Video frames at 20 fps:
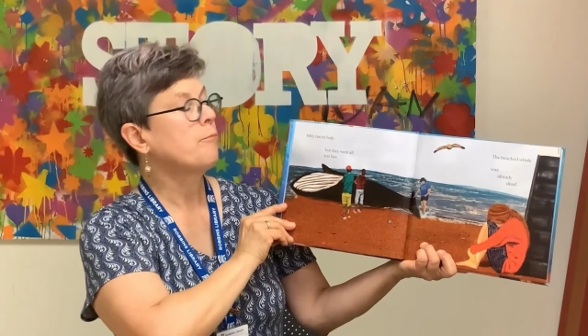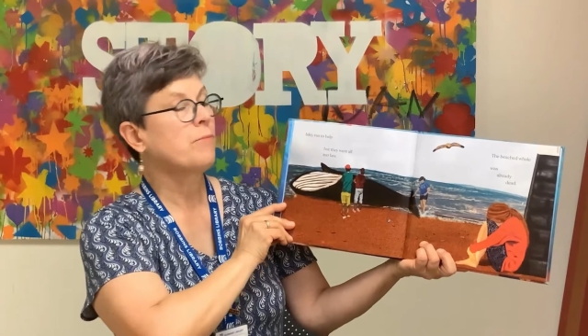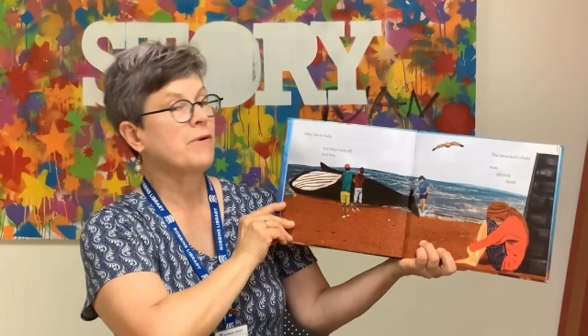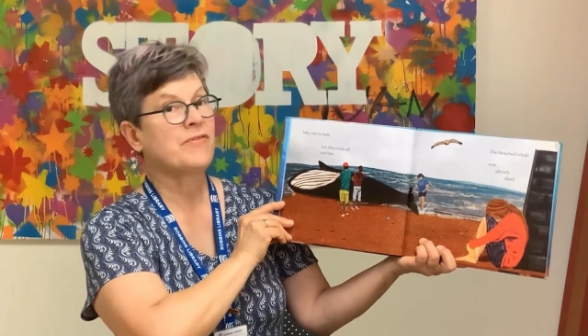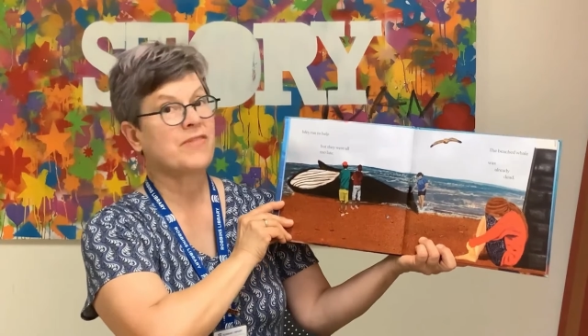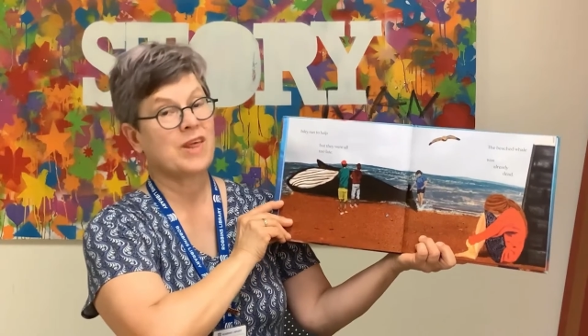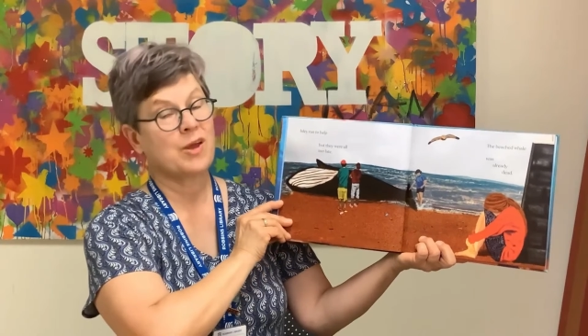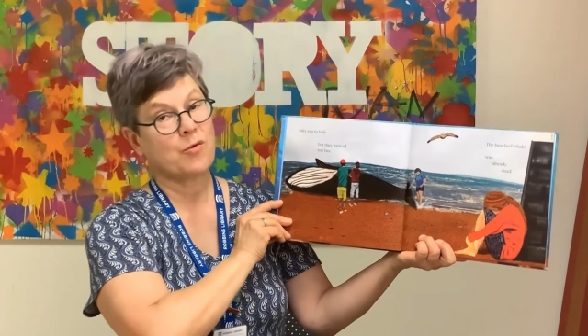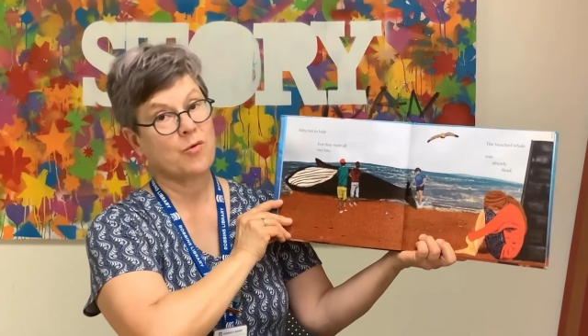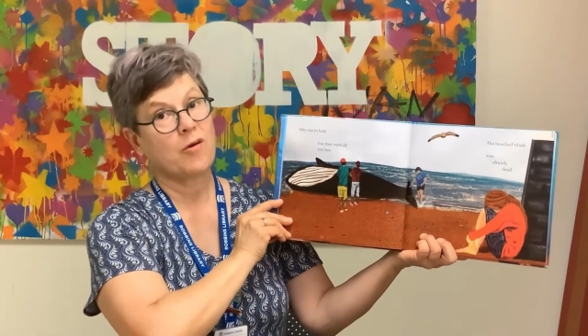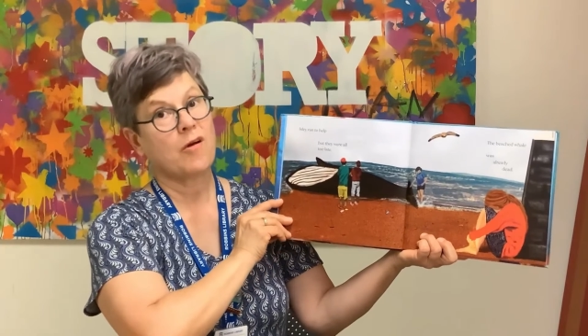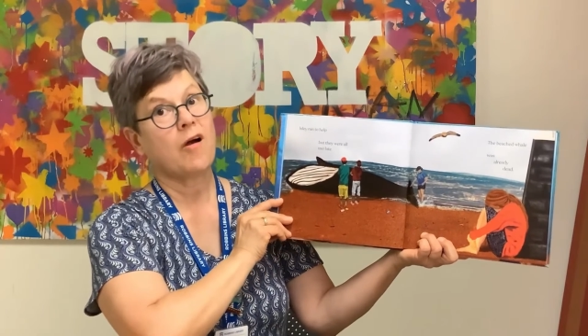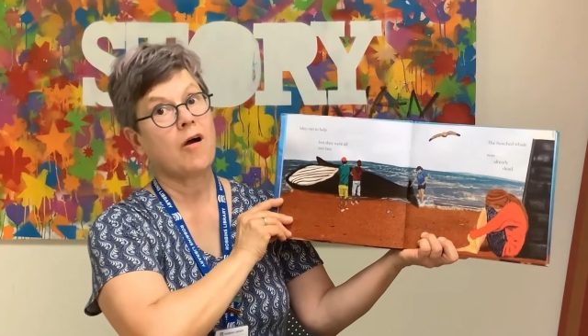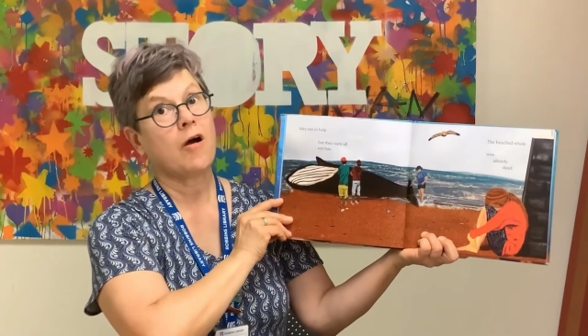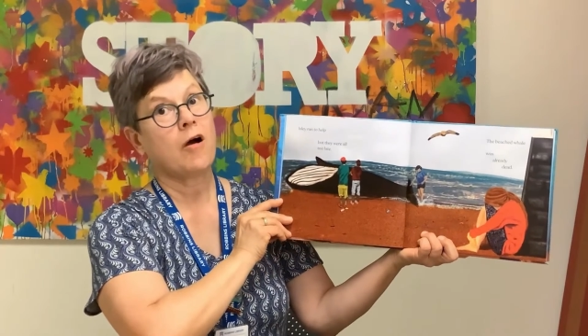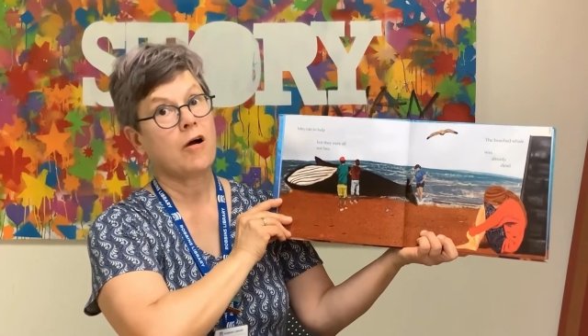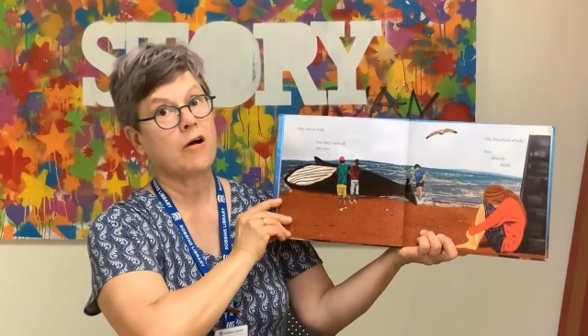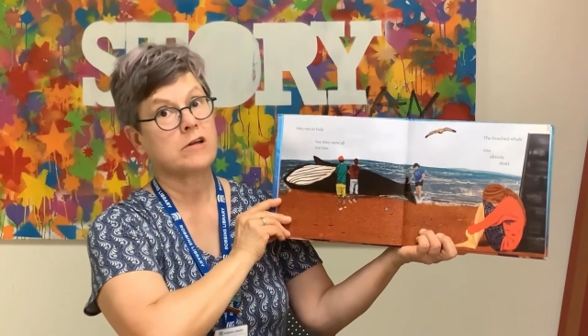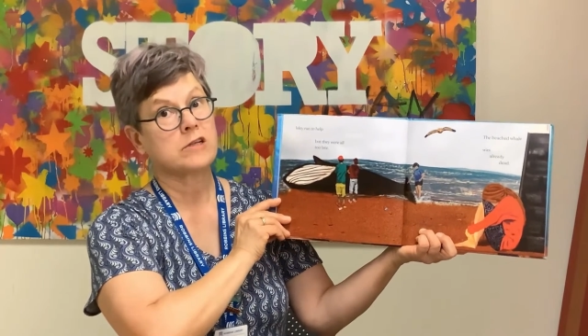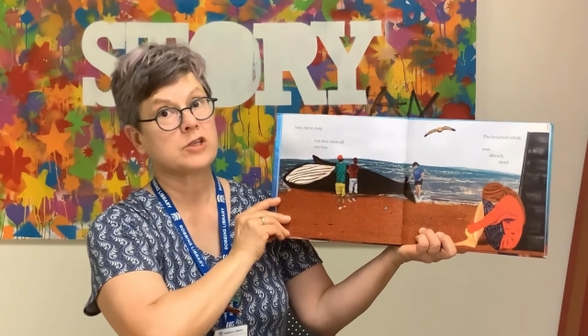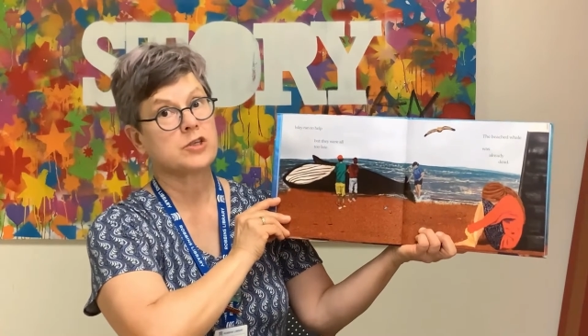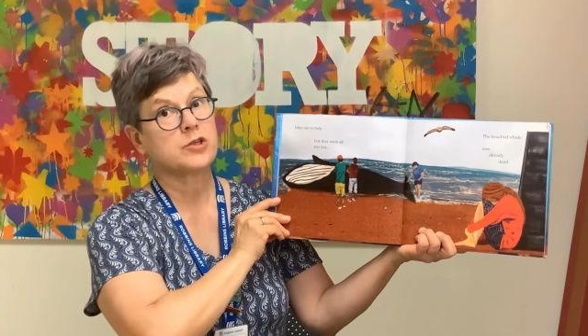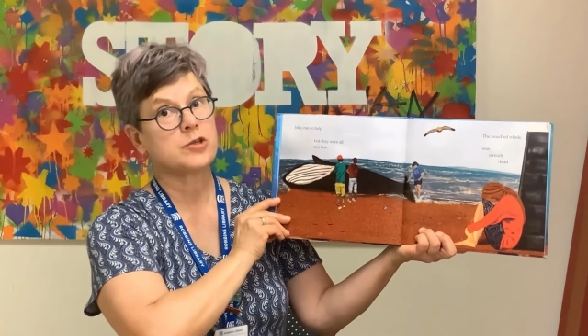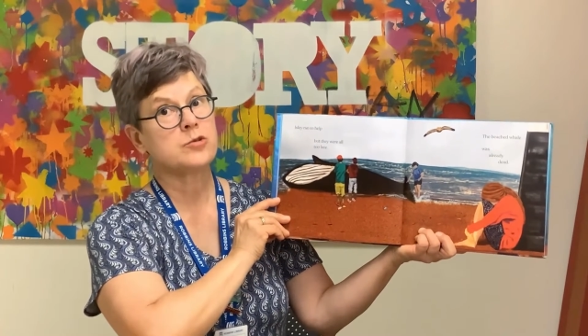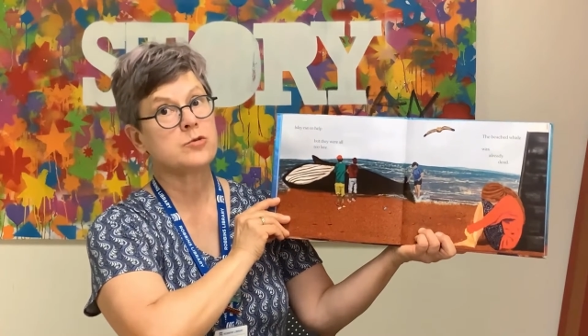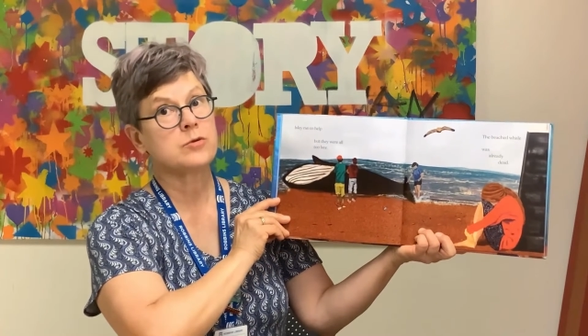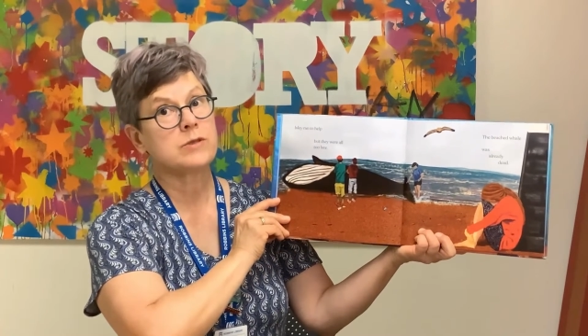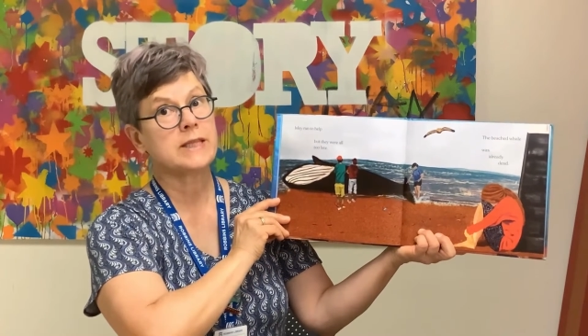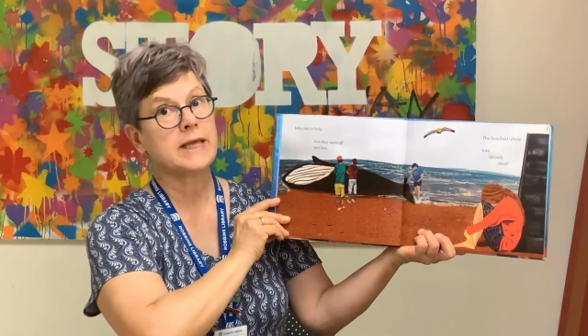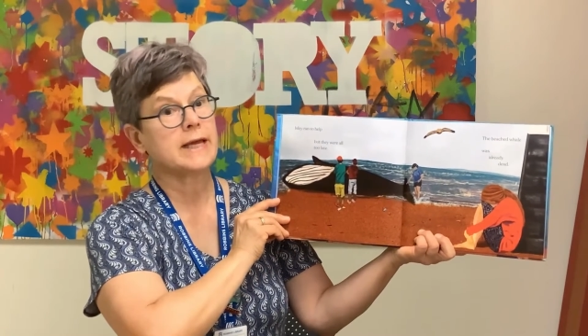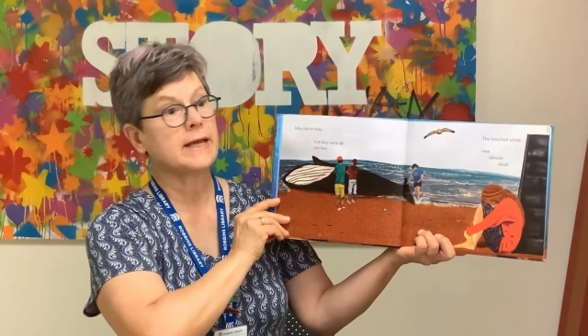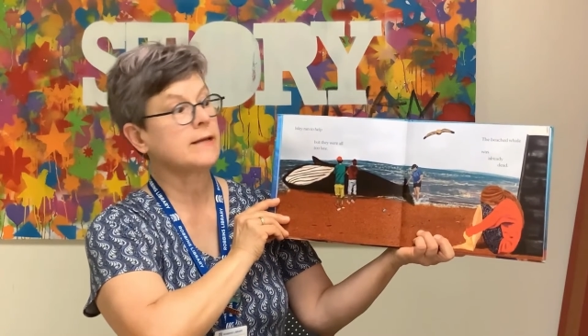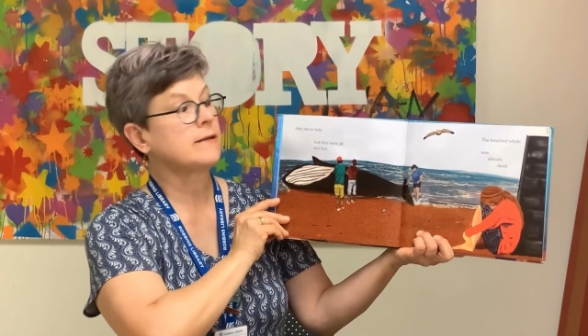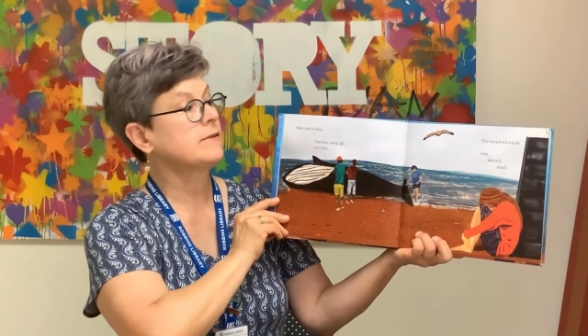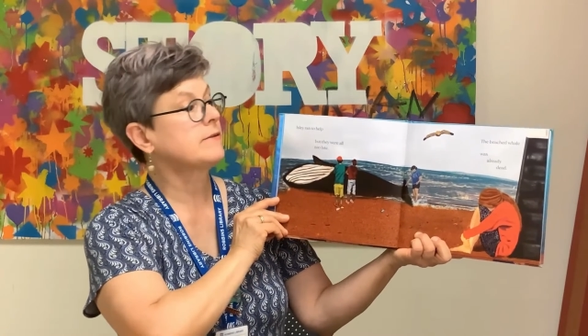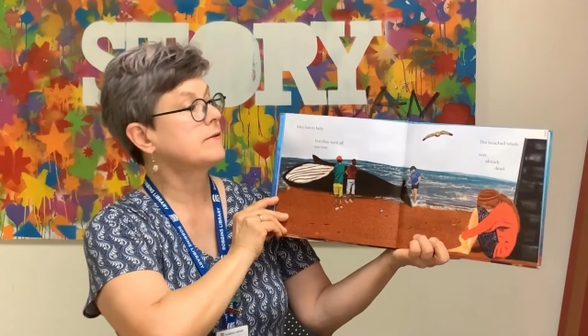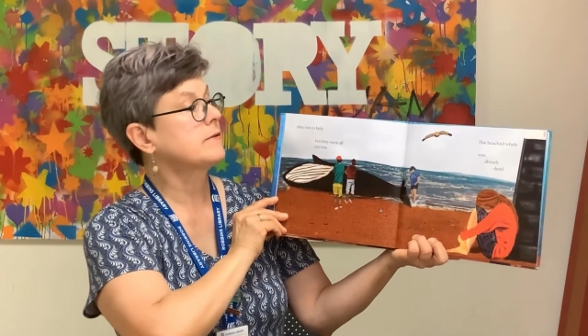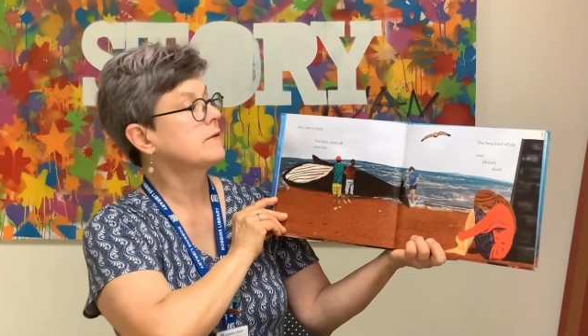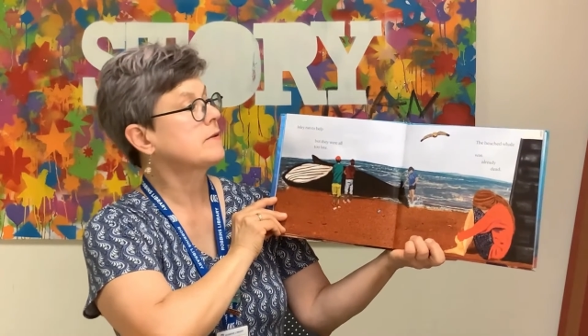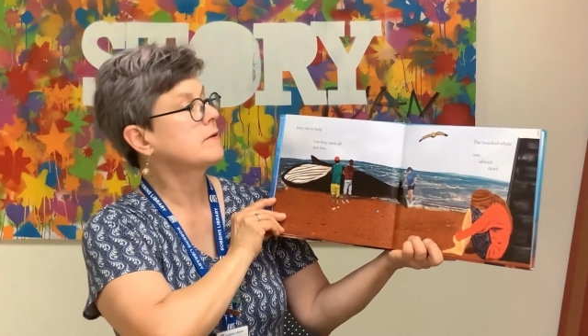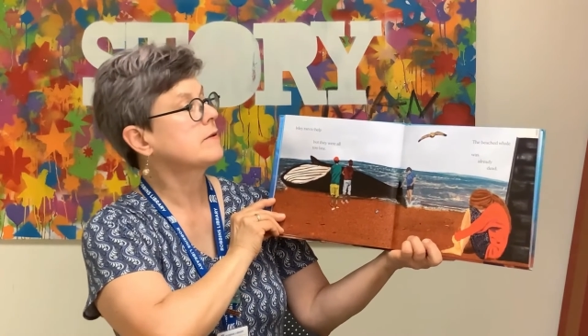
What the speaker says: but they were all too late.